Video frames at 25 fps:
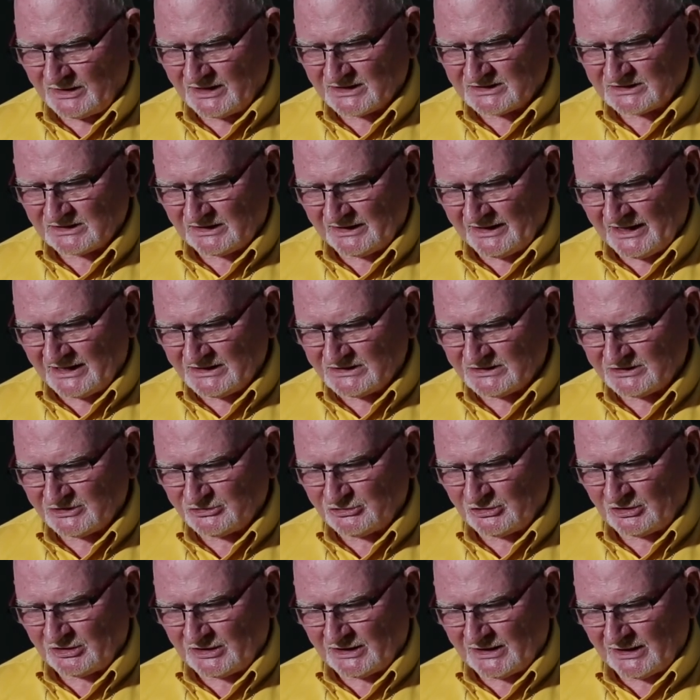gets less as
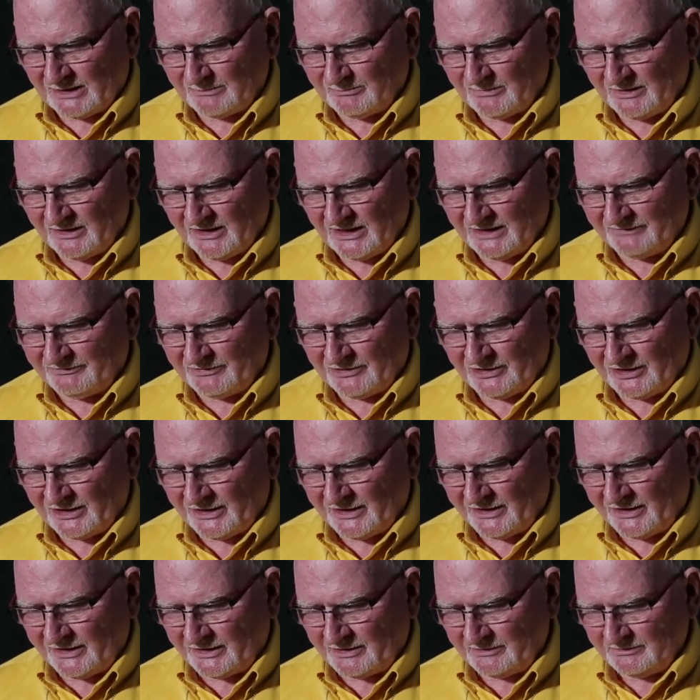you climb ever
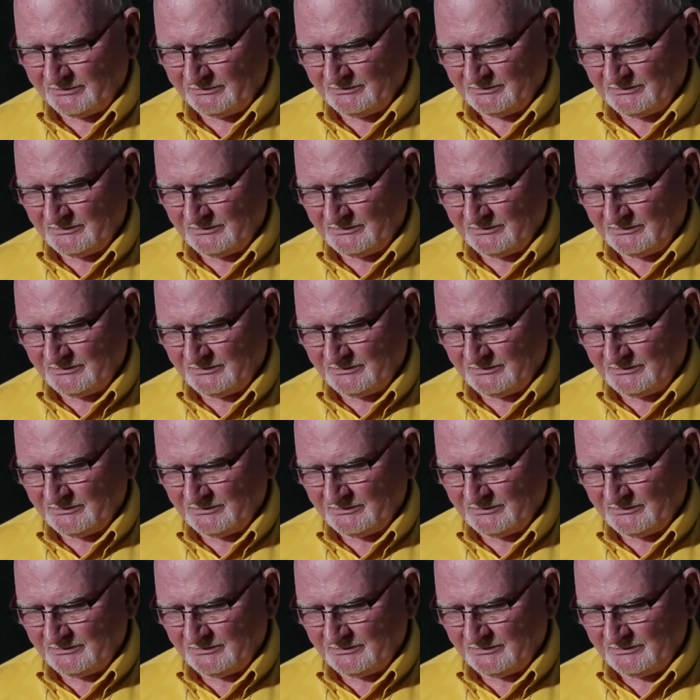higher.